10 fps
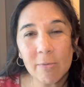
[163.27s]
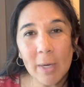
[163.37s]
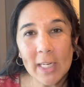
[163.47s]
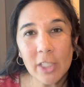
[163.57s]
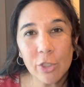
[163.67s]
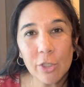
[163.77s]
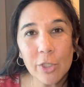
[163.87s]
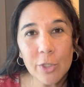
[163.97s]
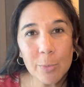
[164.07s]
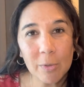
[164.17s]

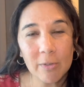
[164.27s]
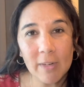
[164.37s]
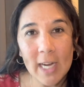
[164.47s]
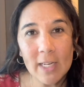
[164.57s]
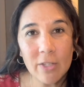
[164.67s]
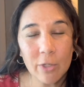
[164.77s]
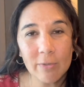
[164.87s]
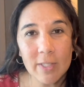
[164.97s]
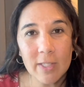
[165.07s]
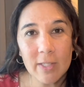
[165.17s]
practitioners provide
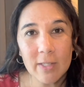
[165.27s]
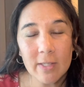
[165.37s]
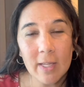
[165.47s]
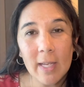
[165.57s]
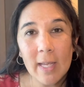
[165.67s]
services